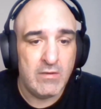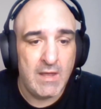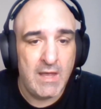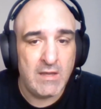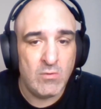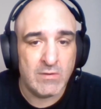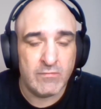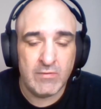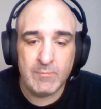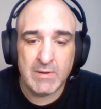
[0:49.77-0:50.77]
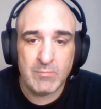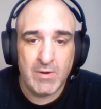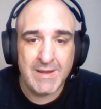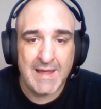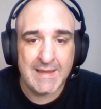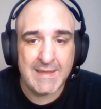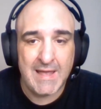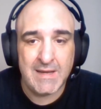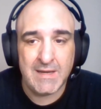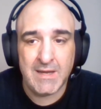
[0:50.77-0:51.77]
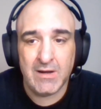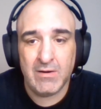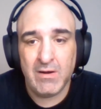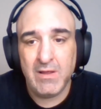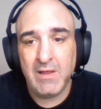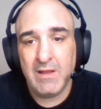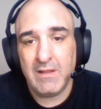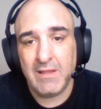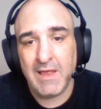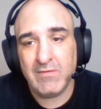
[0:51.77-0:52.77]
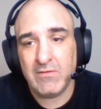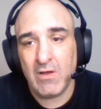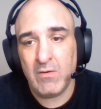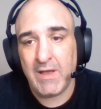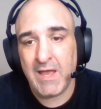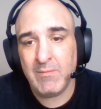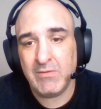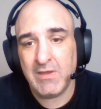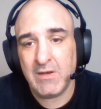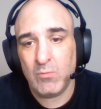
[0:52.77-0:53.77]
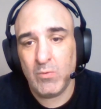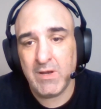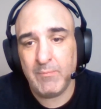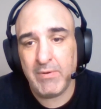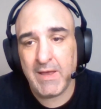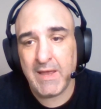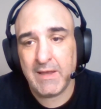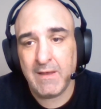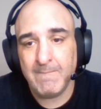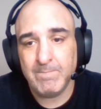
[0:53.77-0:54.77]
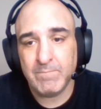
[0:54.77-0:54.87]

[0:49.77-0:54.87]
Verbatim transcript: And you want the free pick money? I get it here. Let's go Edmonton and Winnipeg.